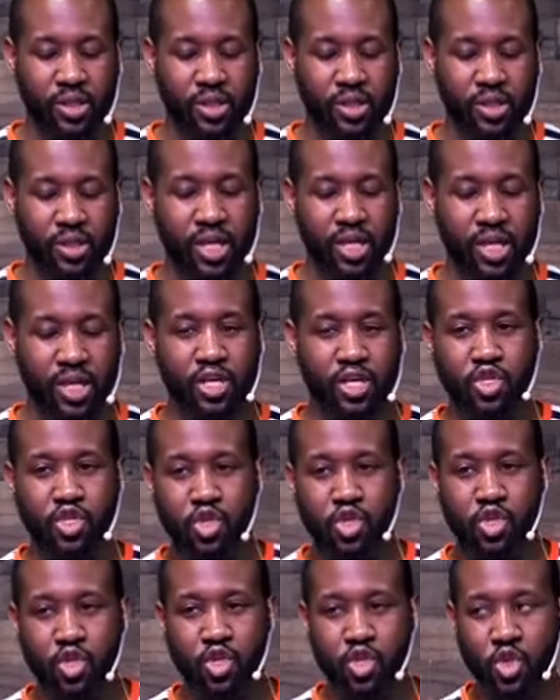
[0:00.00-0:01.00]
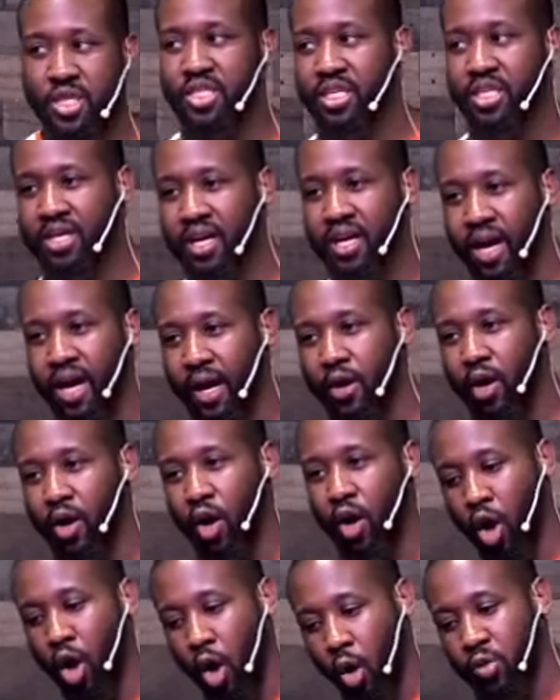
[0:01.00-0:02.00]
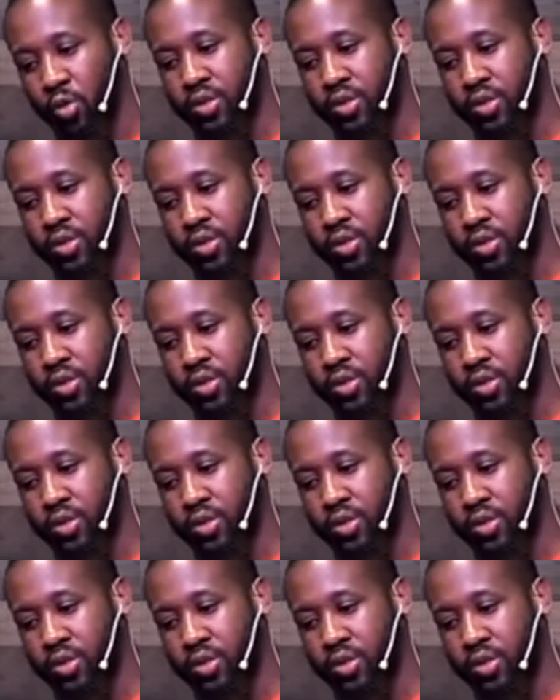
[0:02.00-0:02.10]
out as soon as he got out of